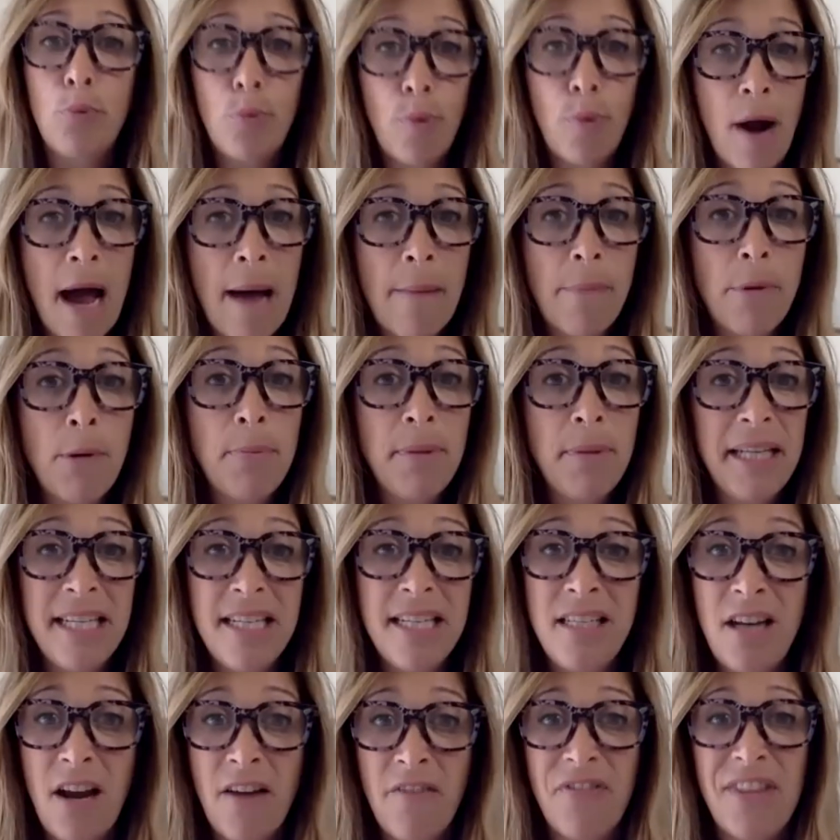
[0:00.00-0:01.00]
probably
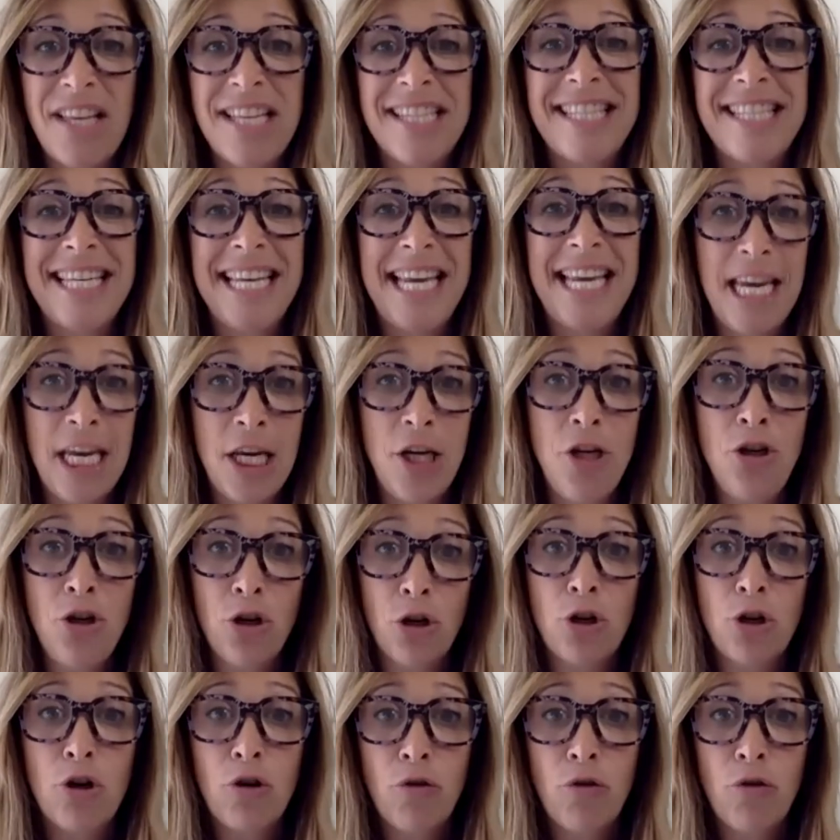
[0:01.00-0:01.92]
stuff that's in your